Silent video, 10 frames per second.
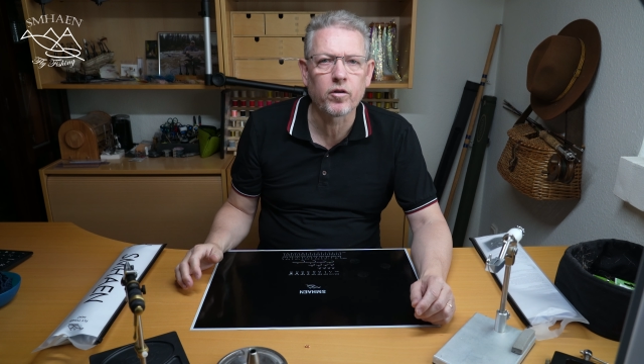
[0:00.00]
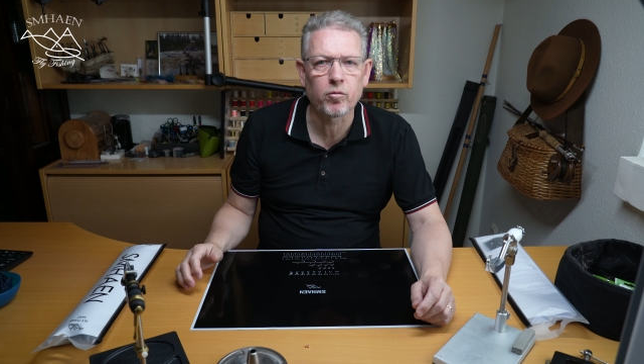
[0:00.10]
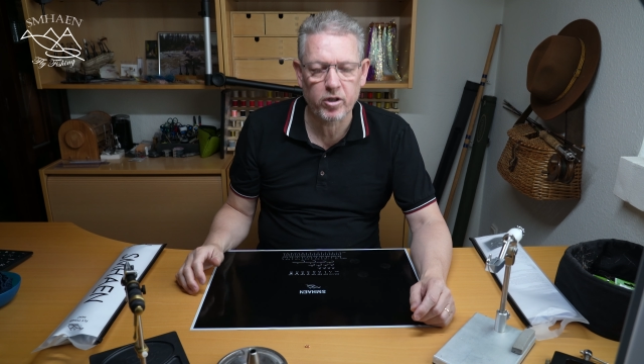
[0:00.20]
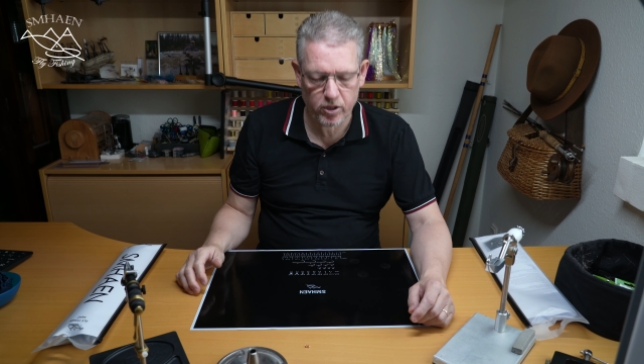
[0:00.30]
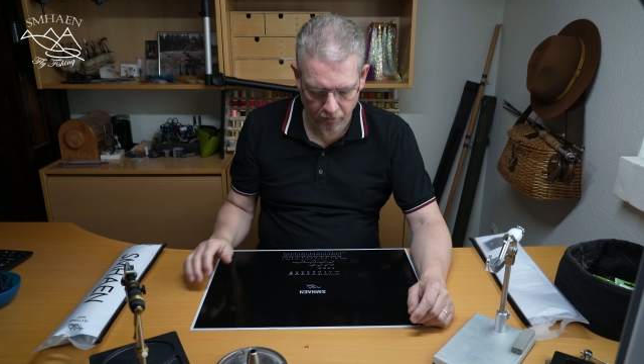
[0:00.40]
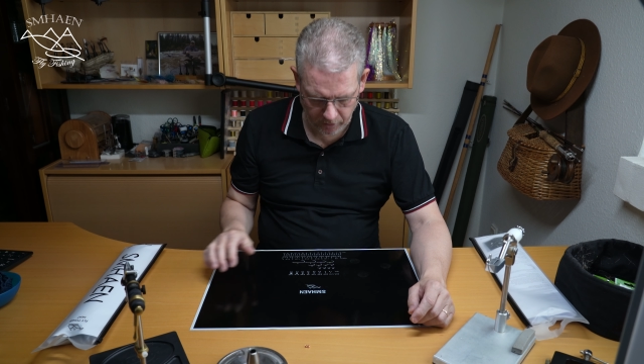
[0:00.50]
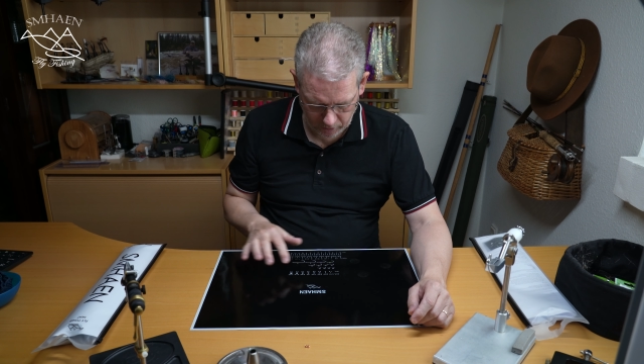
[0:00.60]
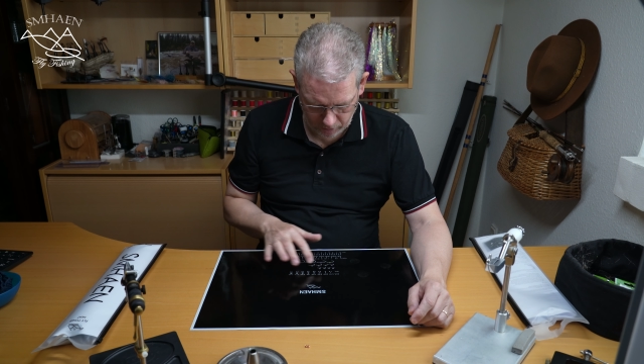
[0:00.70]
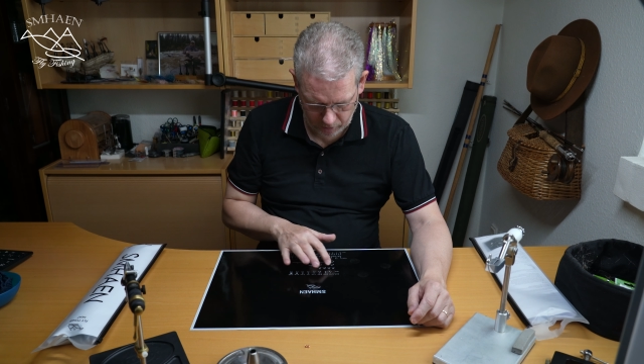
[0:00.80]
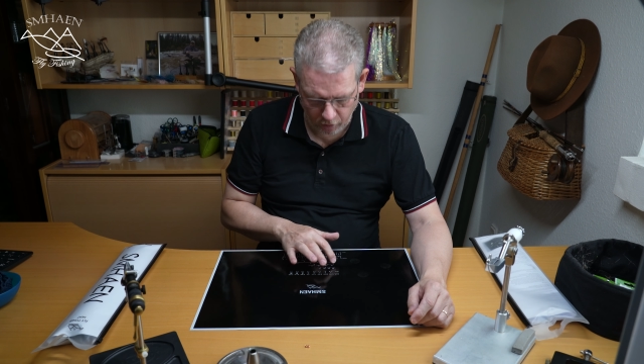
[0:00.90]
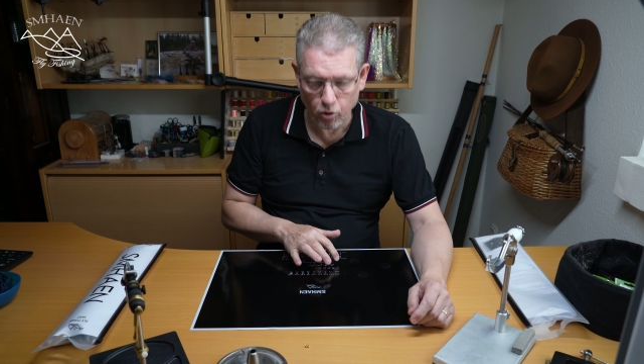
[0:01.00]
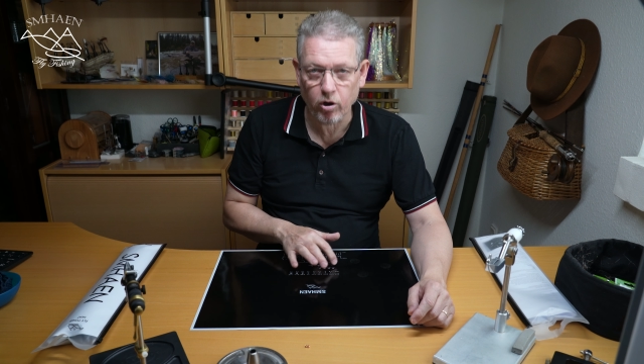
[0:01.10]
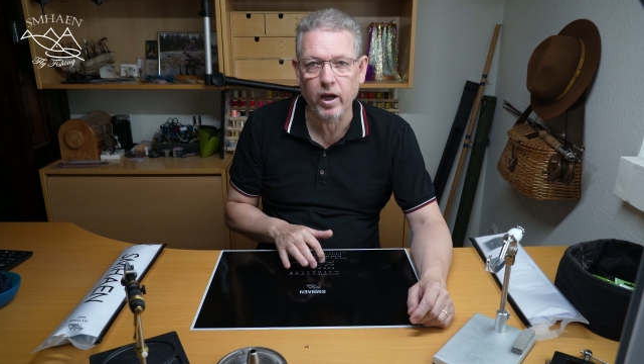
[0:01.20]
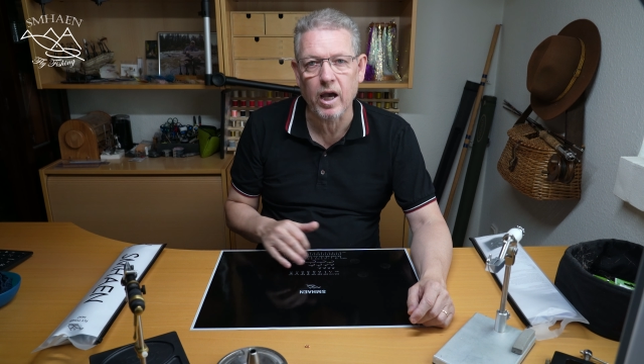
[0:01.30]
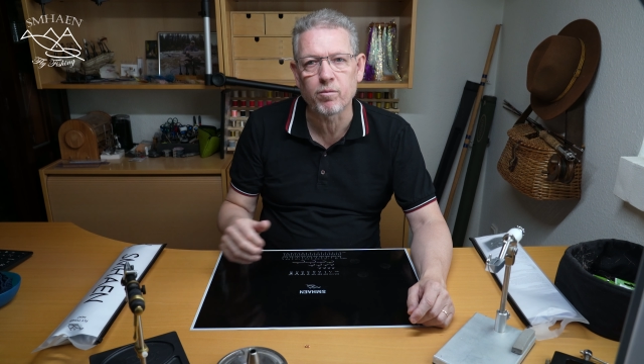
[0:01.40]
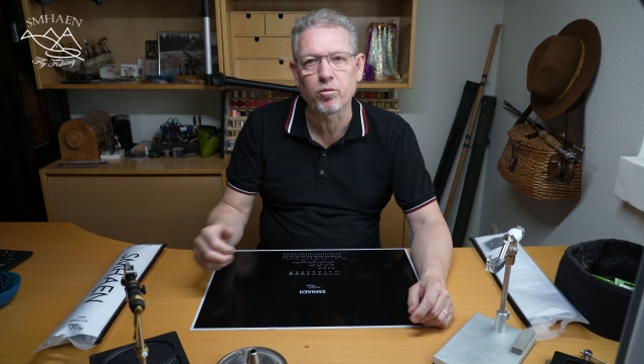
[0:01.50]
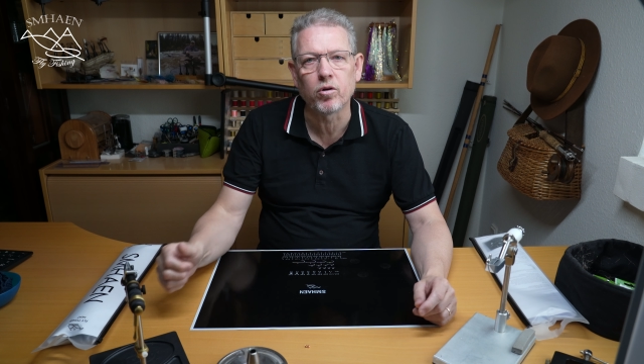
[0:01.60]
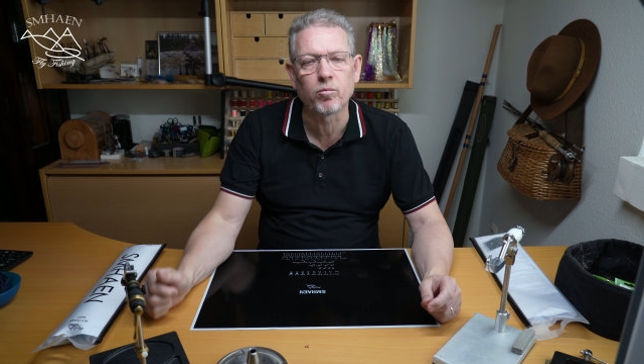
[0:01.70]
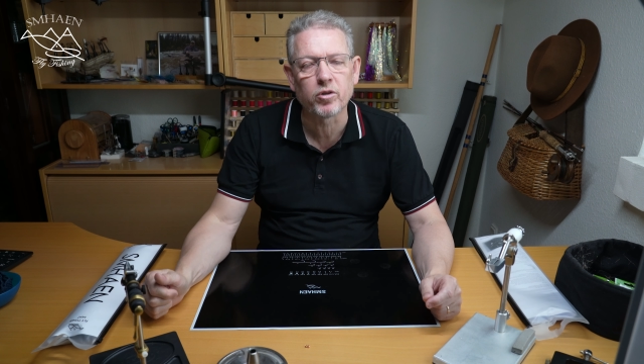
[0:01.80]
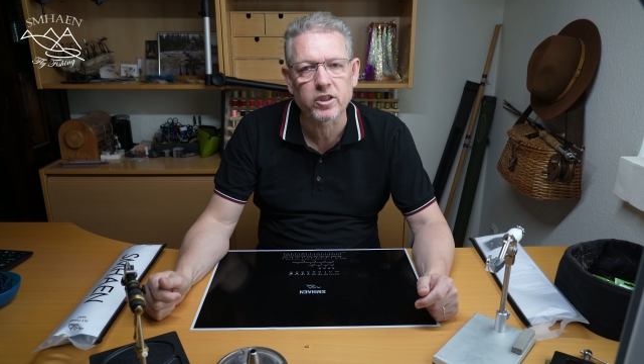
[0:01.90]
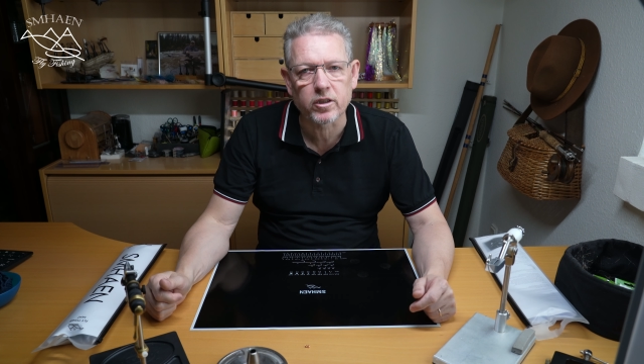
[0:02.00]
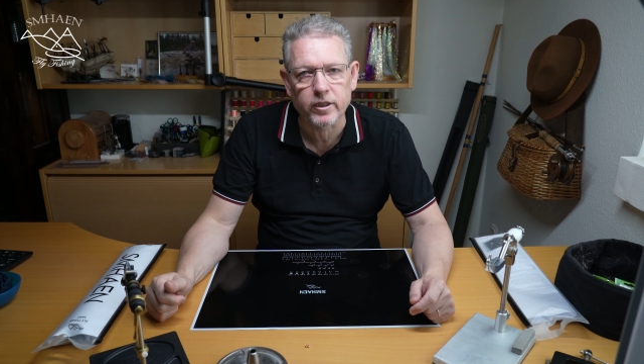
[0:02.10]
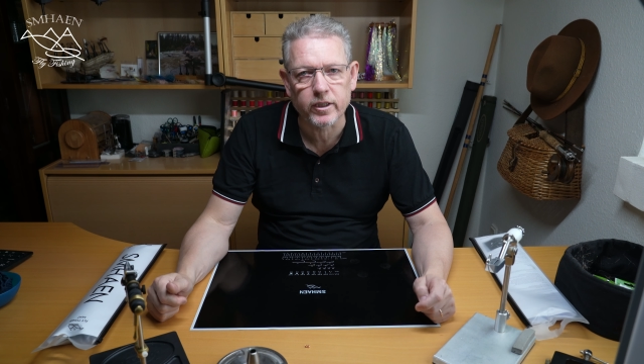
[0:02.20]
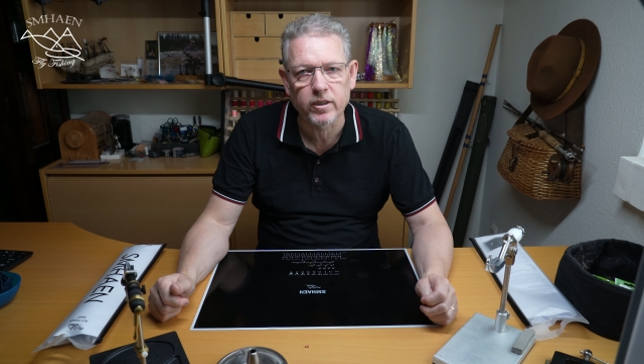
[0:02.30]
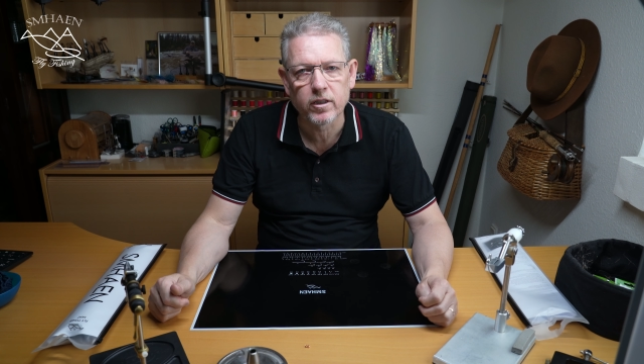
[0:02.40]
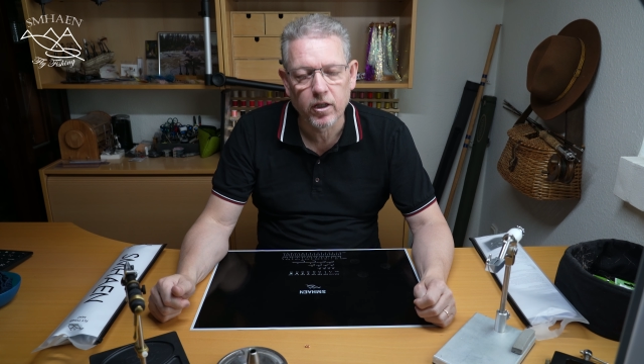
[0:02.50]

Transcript: measuring is the hook gap you are measuring.